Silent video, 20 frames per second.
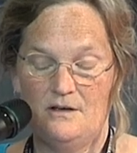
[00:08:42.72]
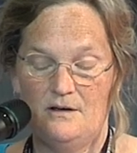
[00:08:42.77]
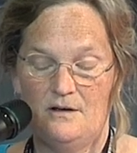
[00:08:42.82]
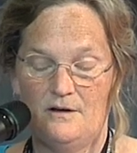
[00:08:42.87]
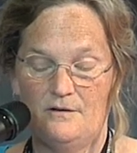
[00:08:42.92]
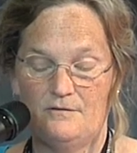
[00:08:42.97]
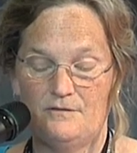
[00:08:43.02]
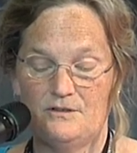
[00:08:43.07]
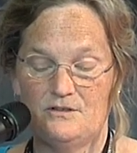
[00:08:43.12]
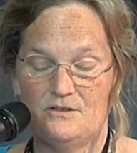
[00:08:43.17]

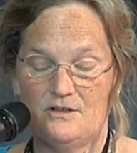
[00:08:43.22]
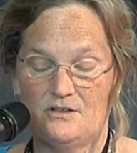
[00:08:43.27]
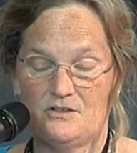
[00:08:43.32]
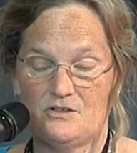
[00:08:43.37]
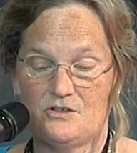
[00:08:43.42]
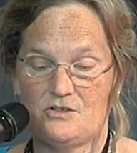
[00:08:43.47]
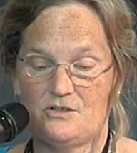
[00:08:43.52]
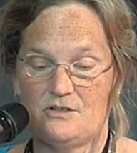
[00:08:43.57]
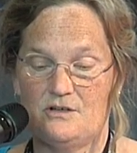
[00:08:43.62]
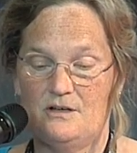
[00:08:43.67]
of the
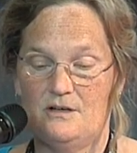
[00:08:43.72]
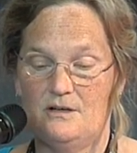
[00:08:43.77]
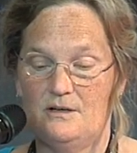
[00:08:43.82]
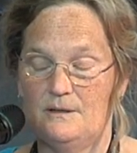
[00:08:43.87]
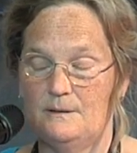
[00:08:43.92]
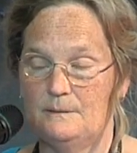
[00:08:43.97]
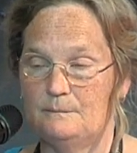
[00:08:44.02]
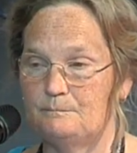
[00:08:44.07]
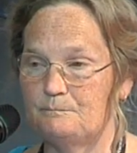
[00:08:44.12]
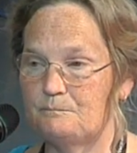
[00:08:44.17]
Dutch
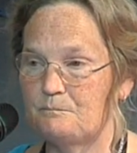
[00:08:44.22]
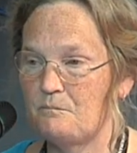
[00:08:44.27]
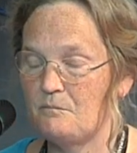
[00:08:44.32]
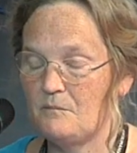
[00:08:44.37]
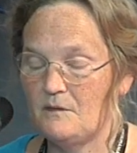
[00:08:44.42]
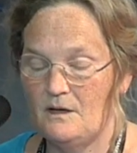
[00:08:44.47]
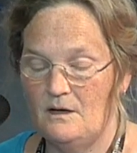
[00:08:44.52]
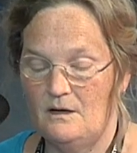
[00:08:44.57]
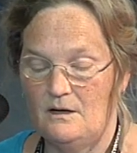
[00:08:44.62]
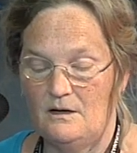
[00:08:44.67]

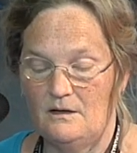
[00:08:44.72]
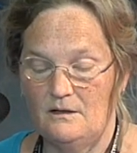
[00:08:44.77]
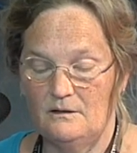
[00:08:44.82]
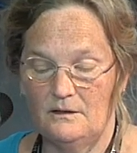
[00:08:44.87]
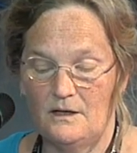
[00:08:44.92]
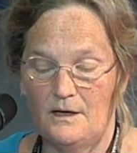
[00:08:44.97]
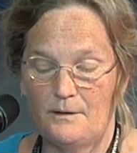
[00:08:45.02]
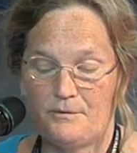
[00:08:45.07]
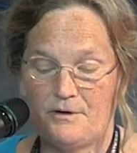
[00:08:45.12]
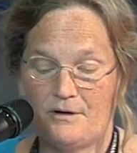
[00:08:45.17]

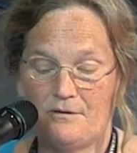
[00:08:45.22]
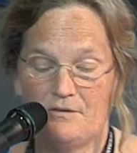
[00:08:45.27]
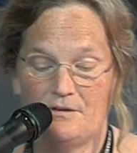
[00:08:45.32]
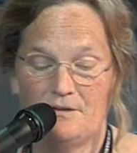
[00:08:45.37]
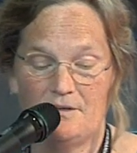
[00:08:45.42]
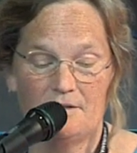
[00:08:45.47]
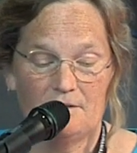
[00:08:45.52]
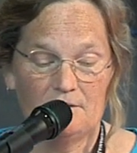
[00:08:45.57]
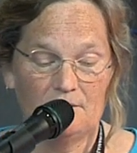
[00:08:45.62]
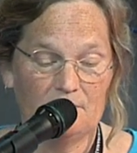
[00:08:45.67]
Library of the
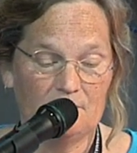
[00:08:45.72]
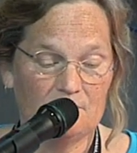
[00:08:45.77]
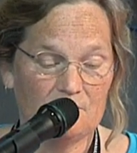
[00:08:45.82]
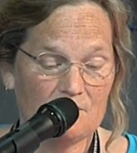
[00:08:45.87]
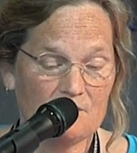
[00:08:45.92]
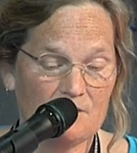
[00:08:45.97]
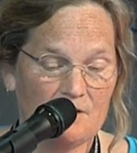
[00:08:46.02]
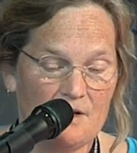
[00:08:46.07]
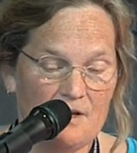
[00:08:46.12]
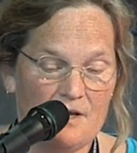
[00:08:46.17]

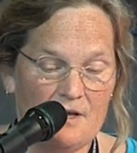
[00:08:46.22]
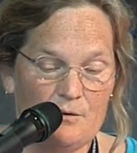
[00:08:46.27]
Netherlands,